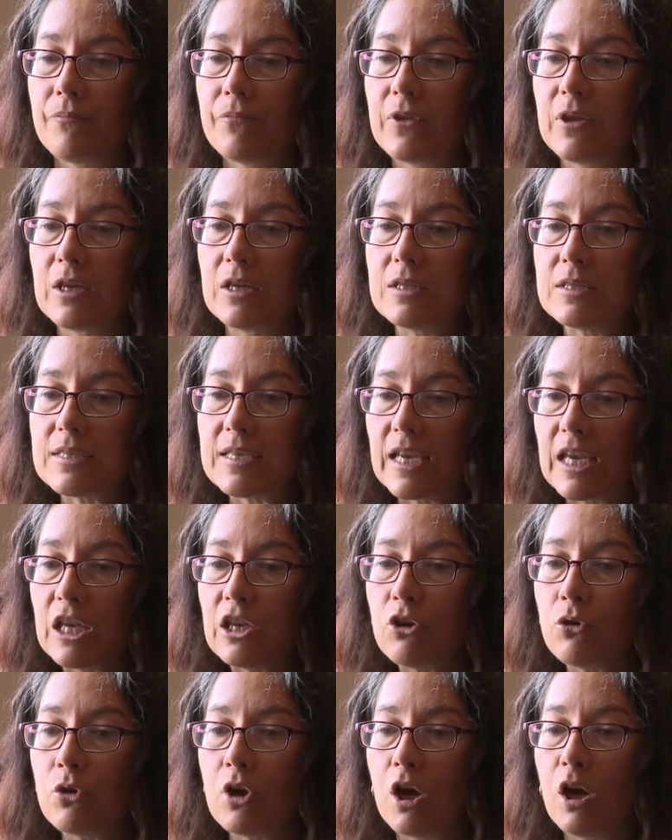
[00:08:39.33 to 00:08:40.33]

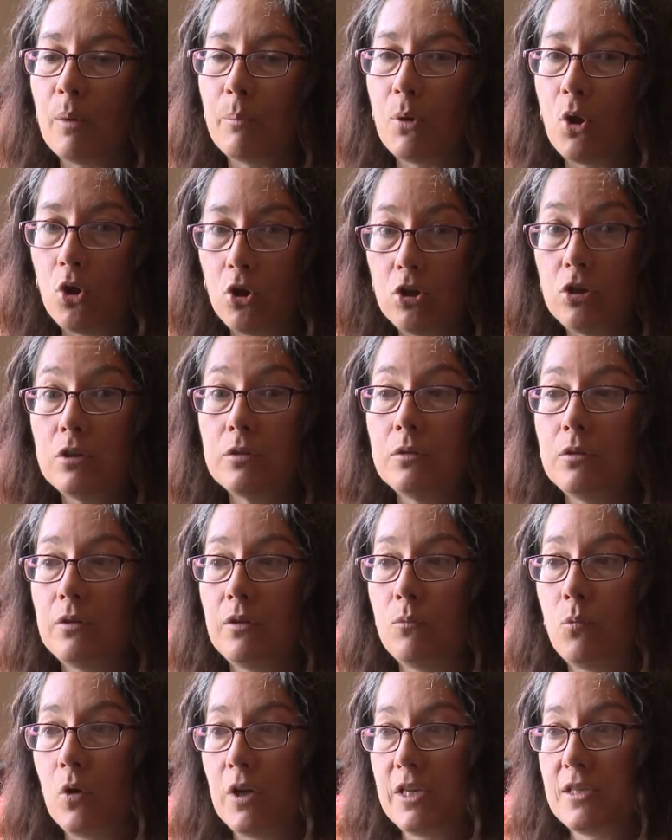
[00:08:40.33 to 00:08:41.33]
continue to uphold
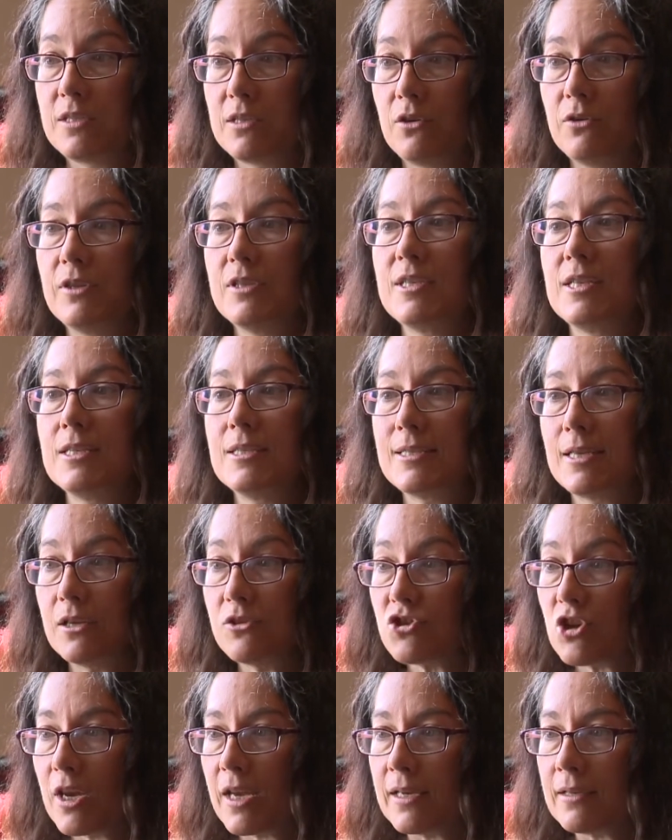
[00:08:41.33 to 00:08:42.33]
what is known as the
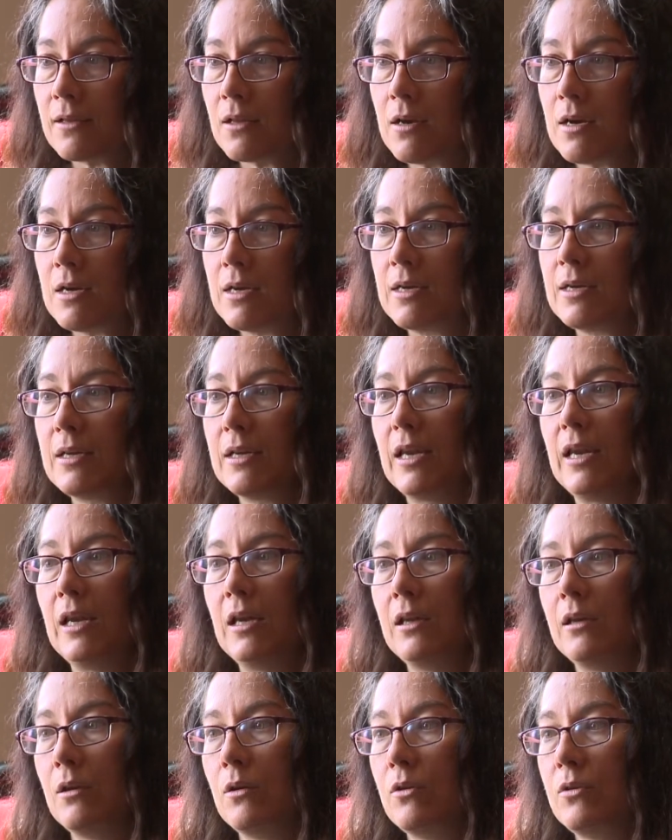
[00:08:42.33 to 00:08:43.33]
Sunshine Law
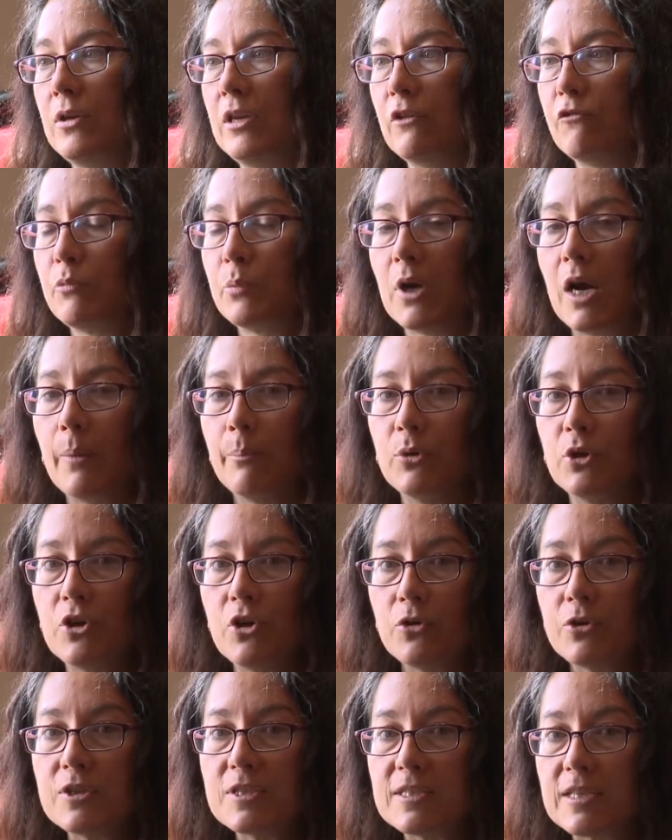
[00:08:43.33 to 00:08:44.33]
and give proper
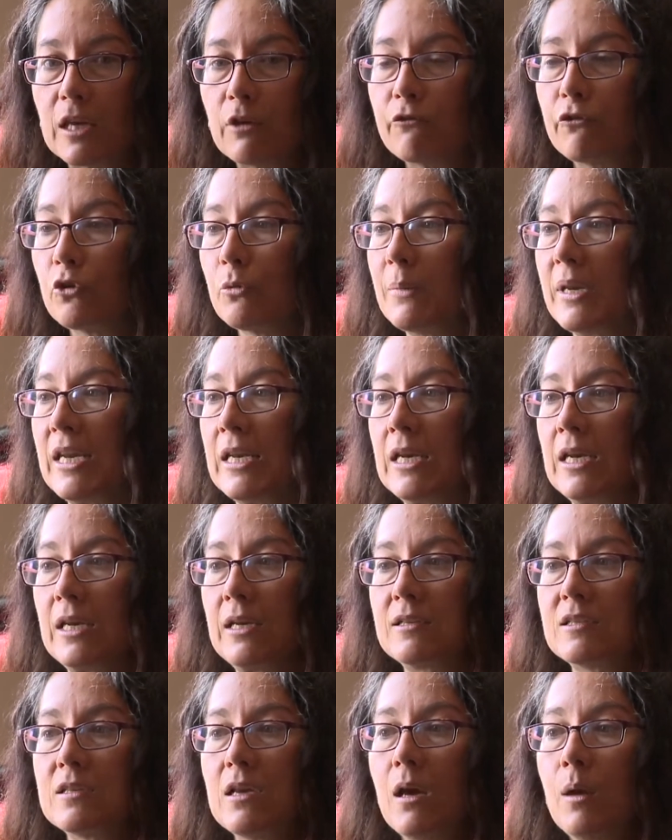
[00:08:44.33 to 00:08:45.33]
noticing for
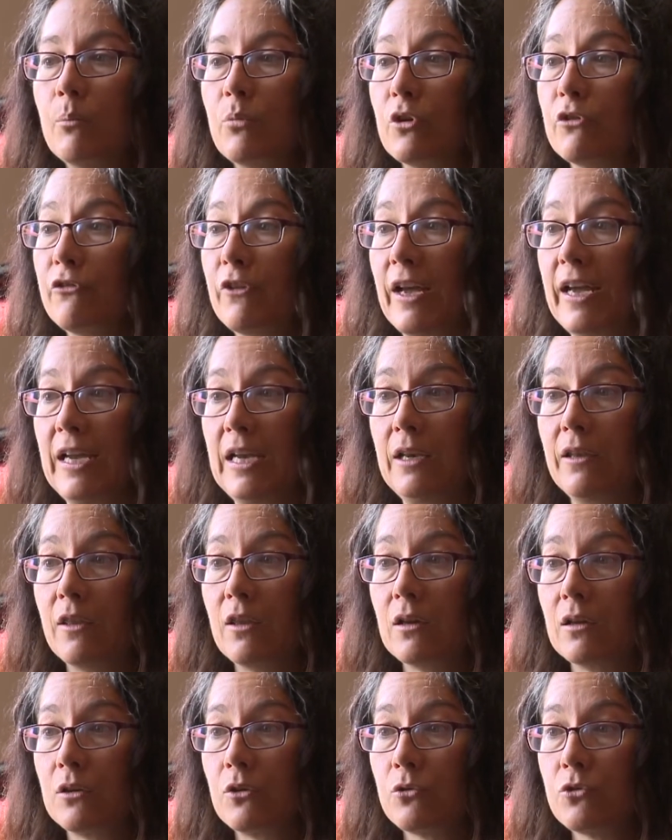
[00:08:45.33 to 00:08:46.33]
meetings, provide
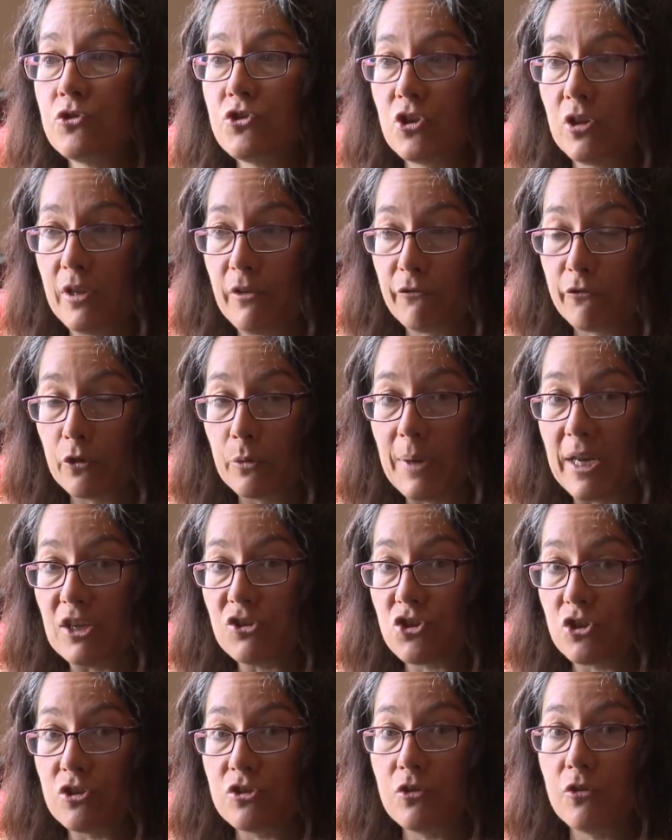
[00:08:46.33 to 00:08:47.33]
the crucial
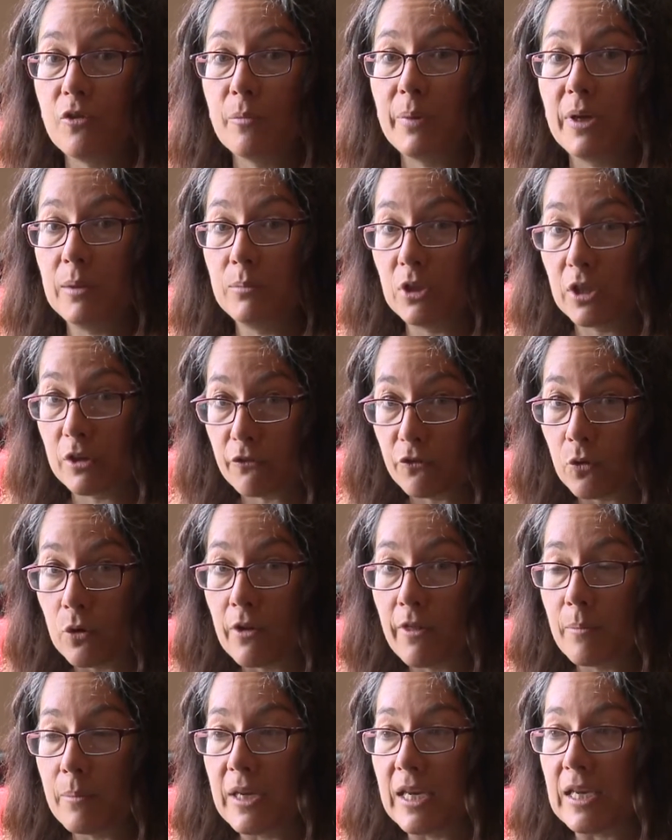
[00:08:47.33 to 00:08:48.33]
information to the public for
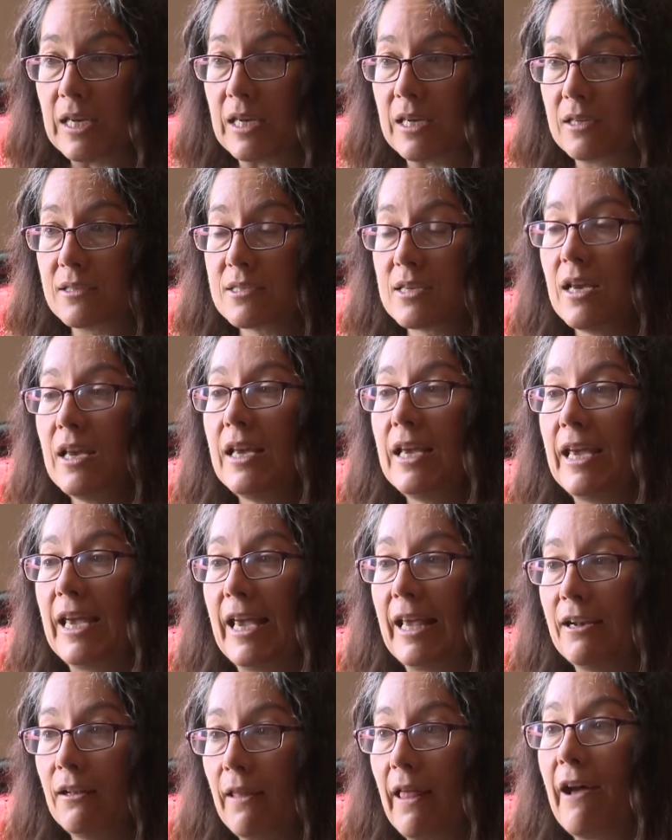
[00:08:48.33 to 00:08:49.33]
the meetings,
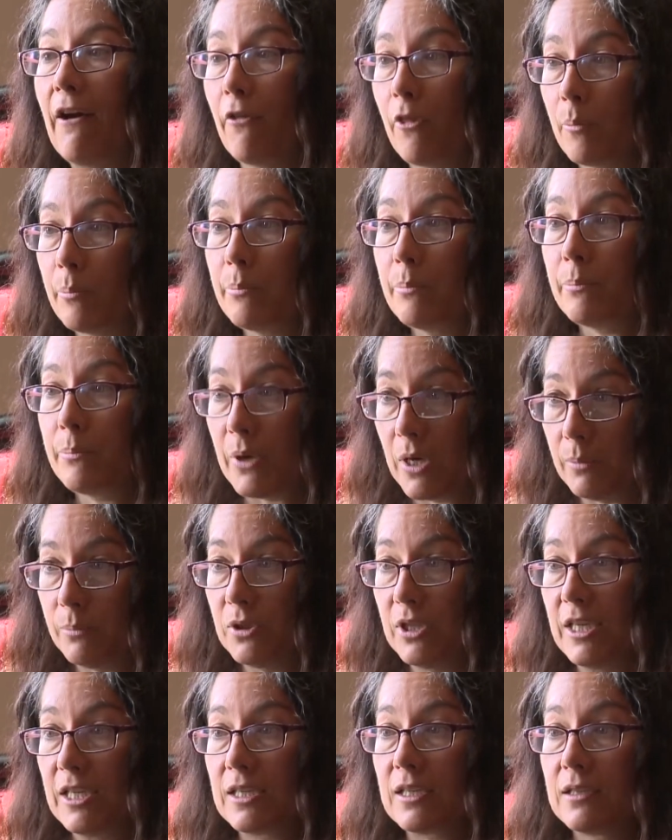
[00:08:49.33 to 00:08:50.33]
and allow the
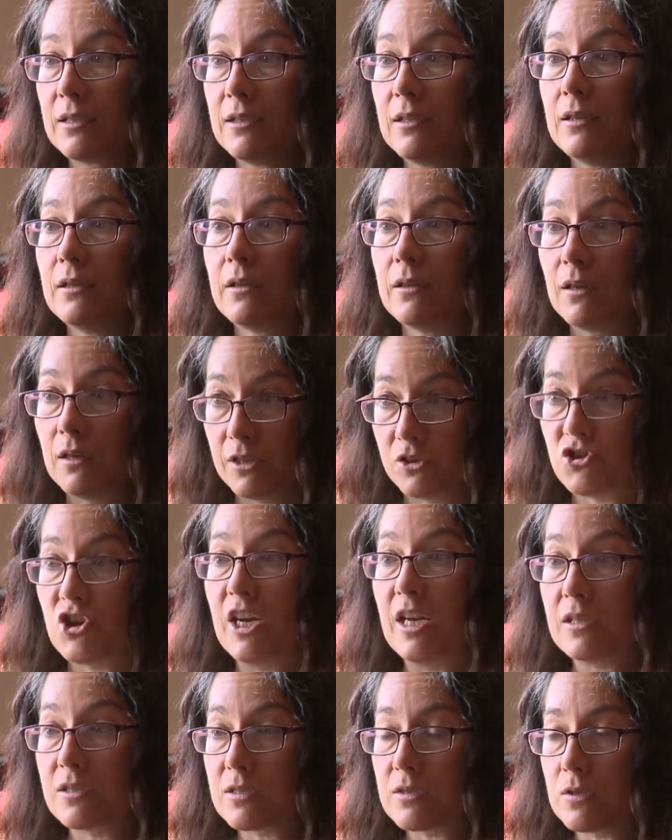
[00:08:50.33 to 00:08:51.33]
public a
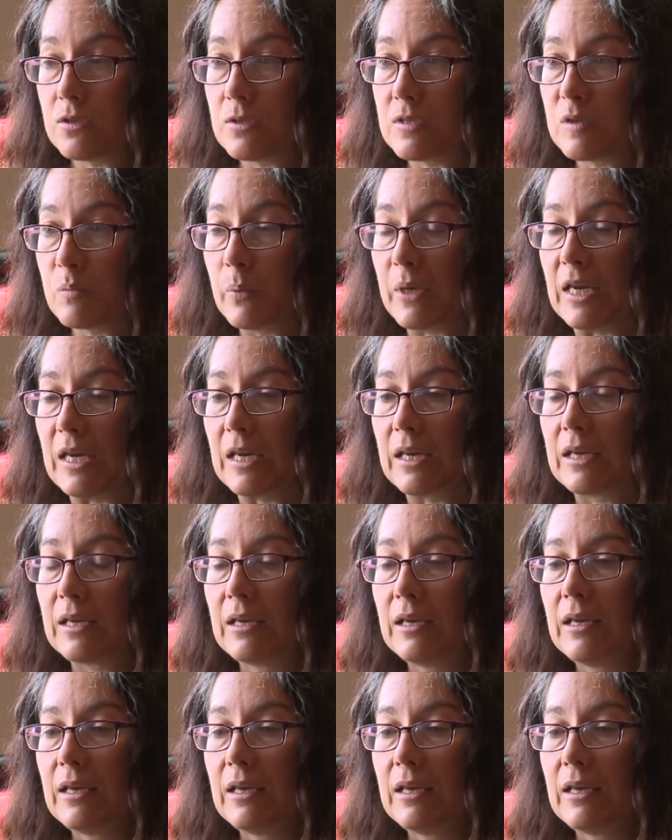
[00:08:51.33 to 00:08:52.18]
chance to speak.